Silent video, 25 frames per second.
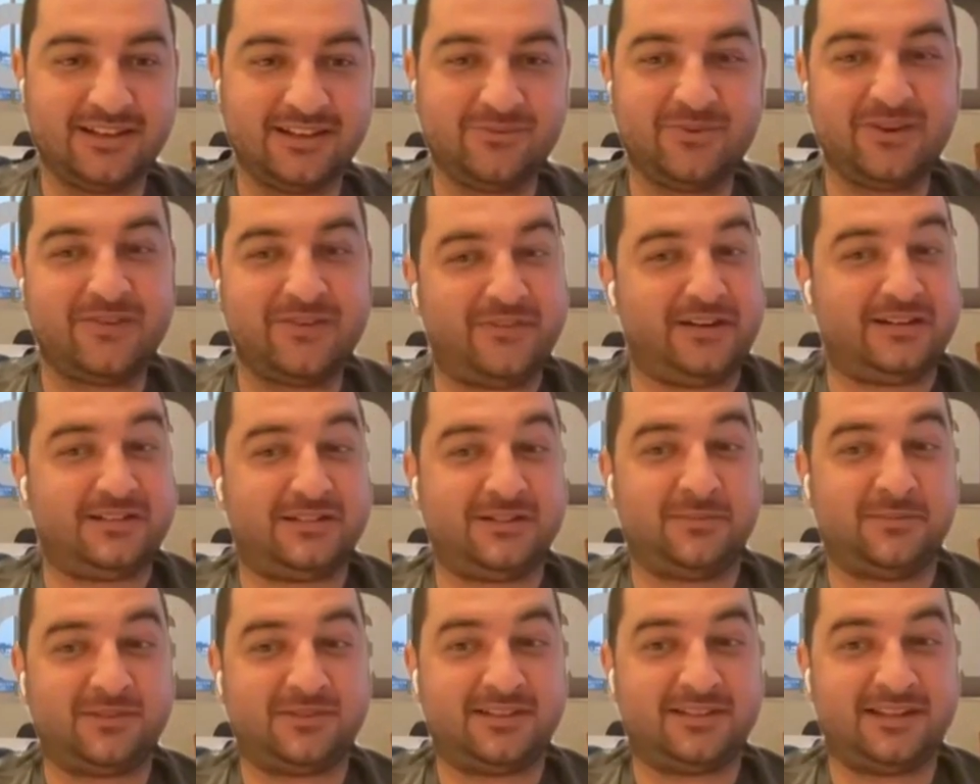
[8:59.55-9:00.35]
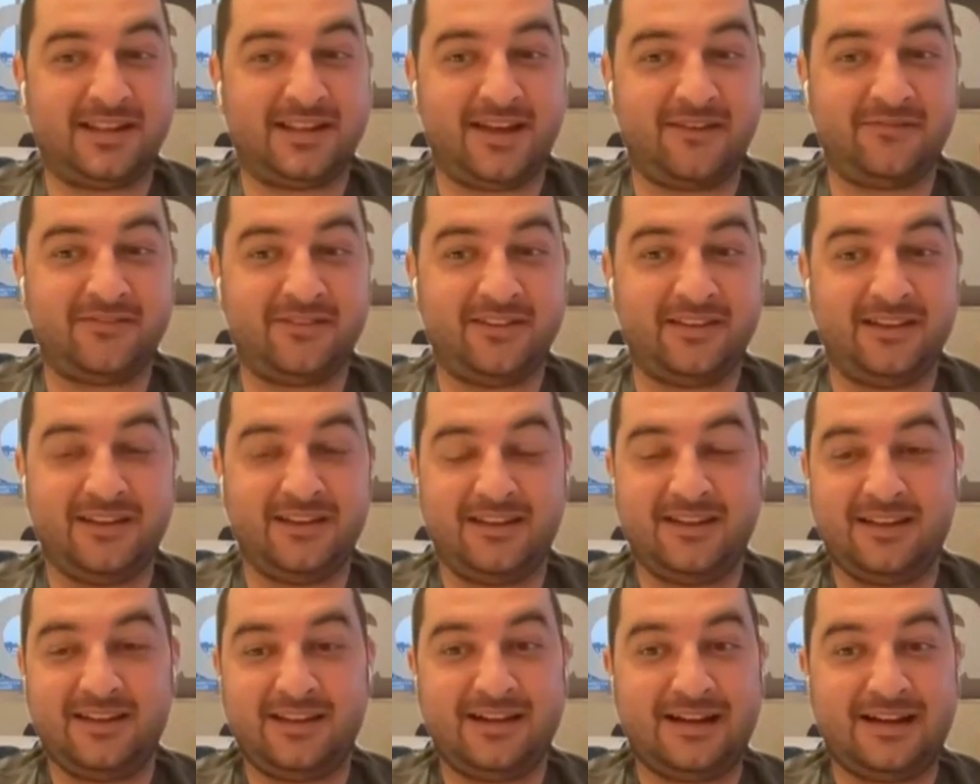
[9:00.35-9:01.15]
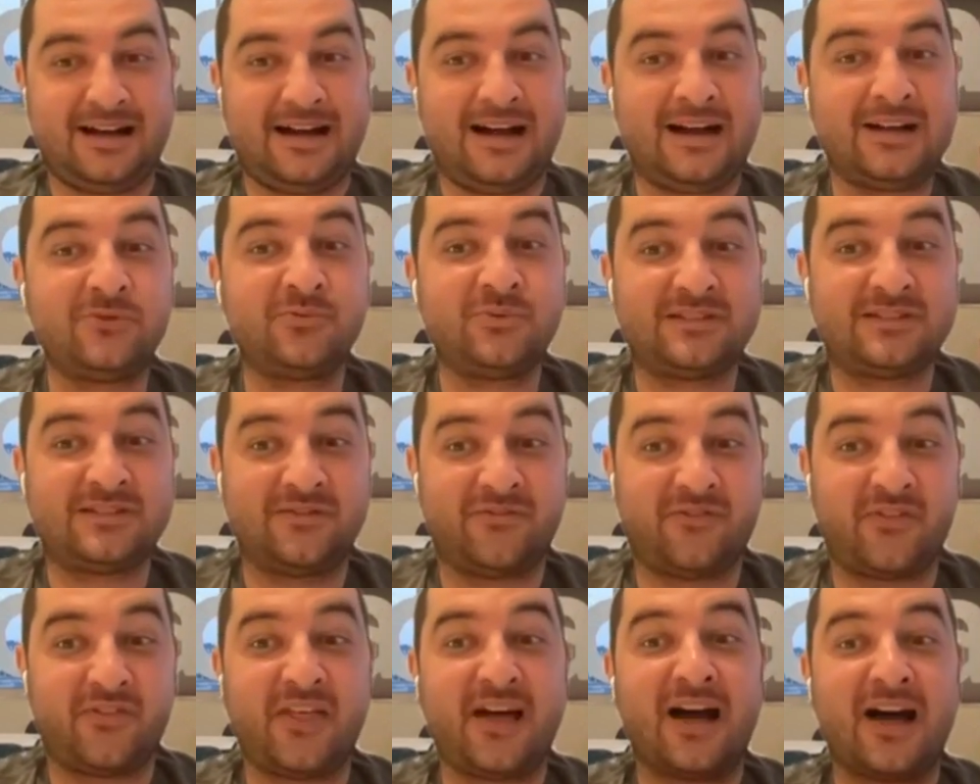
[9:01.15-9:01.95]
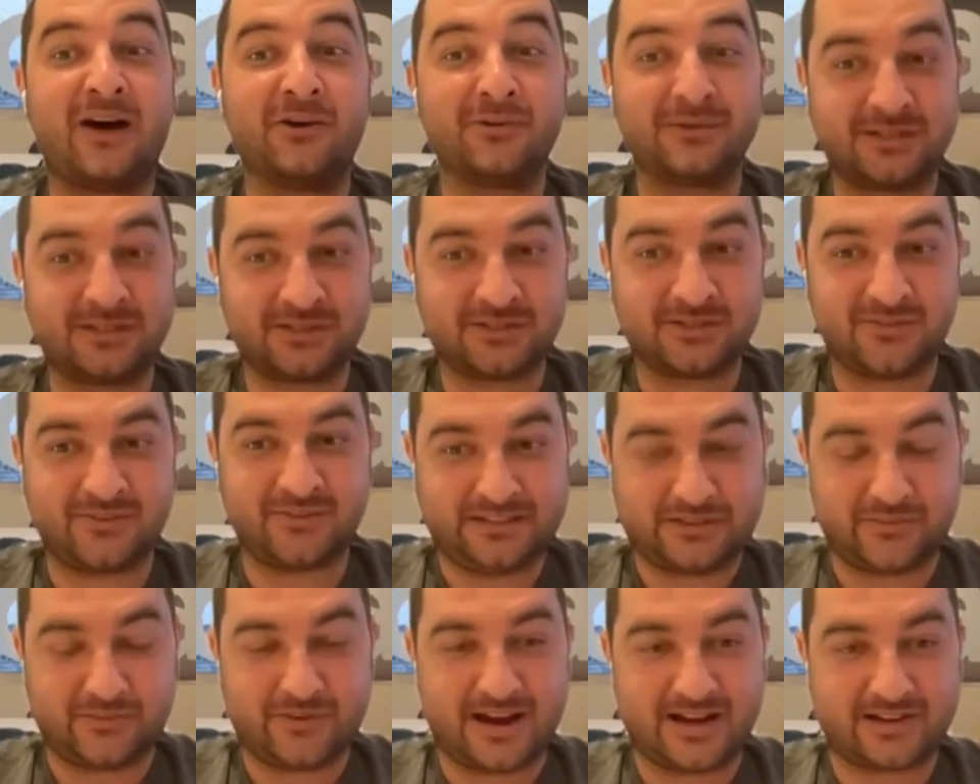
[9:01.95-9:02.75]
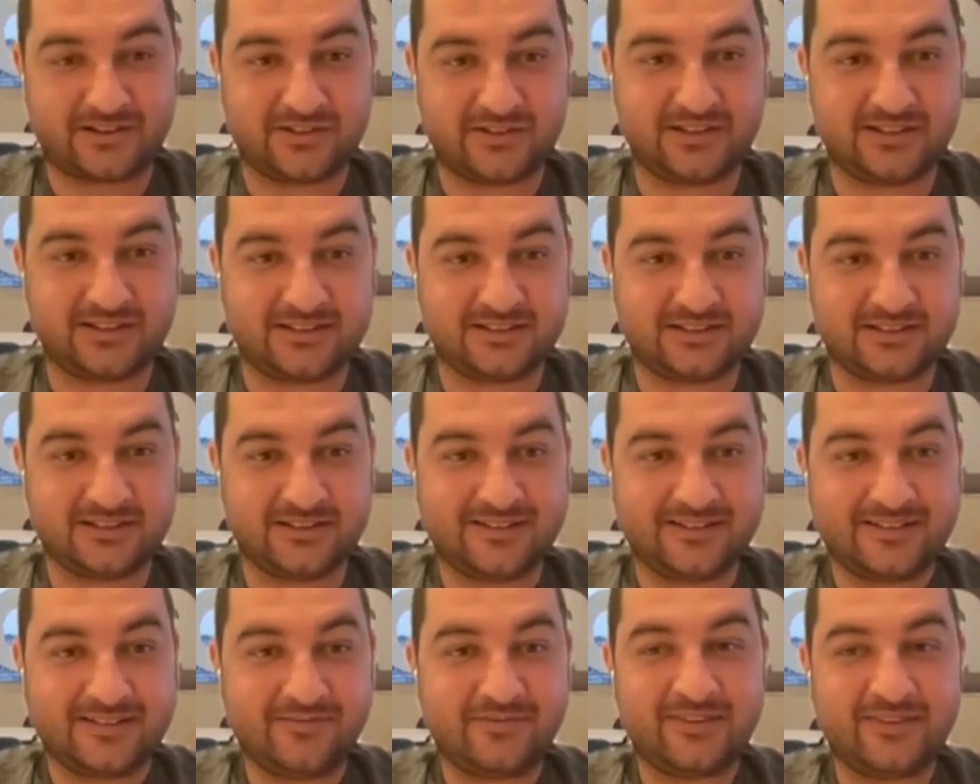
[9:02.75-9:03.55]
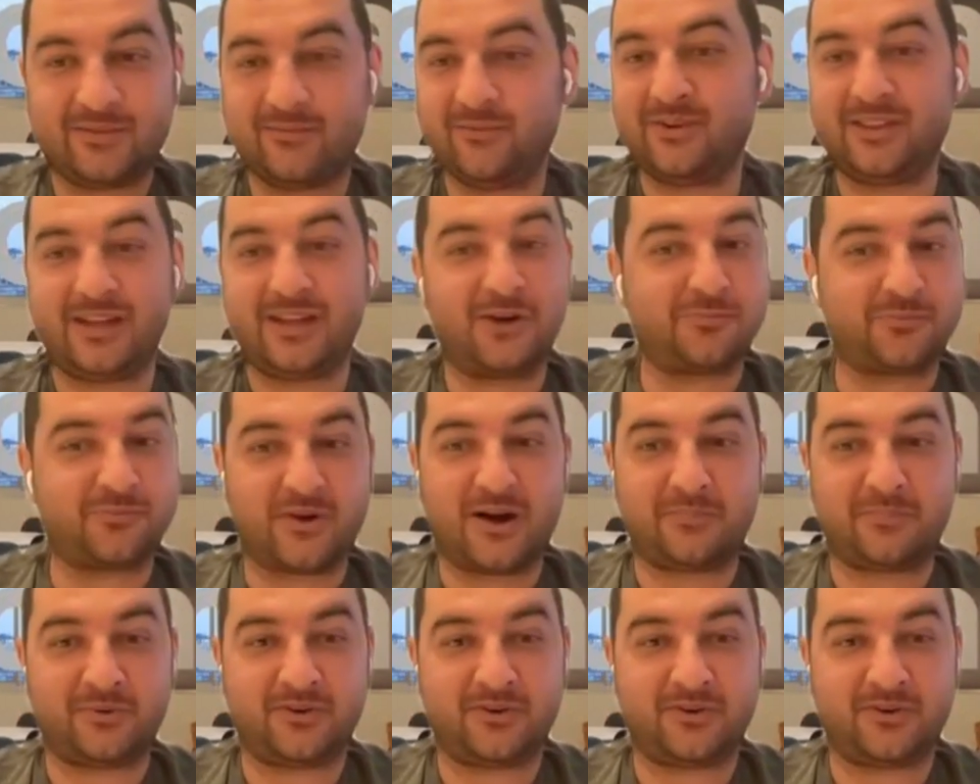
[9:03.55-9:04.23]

We have customers that have hundreds of thousands of interactions. Without